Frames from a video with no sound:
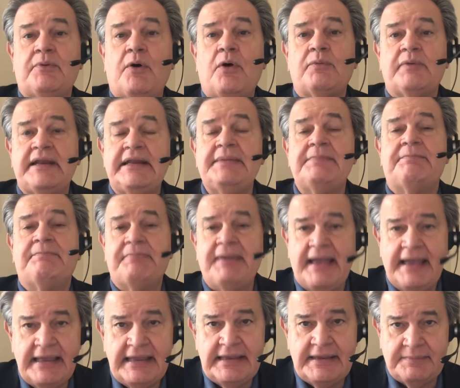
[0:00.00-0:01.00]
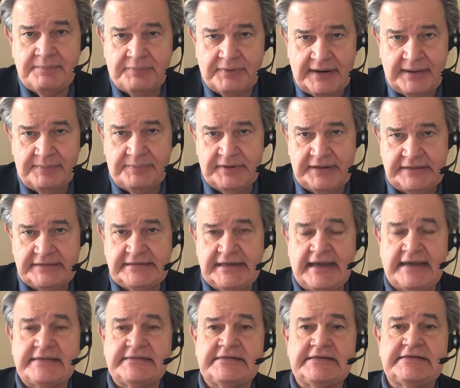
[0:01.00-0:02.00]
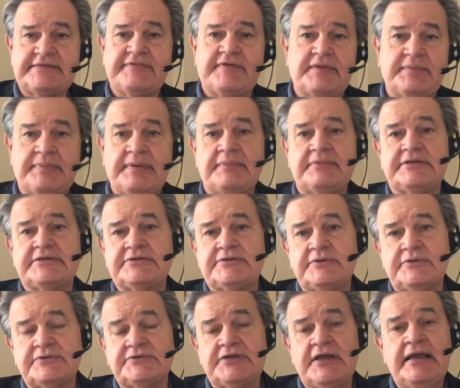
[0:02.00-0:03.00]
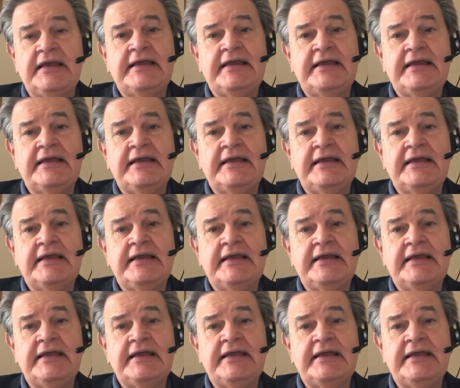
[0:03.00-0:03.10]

already paying property taxes for the public schools.